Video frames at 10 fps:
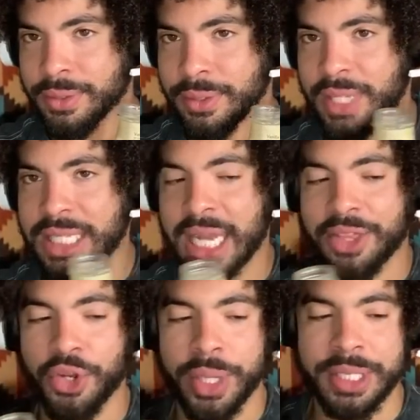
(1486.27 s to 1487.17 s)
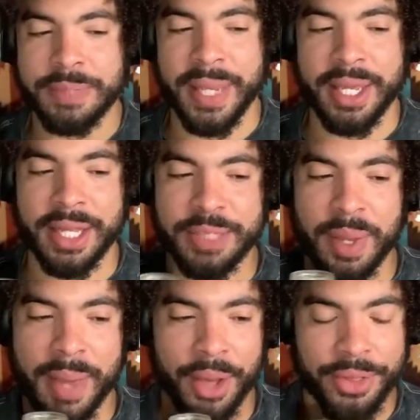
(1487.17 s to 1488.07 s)
That's not the noise it's making. That's my
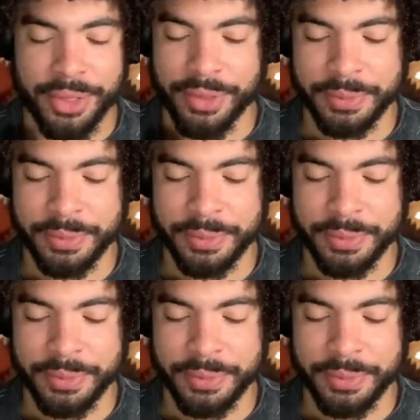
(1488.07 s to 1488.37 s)
mouth.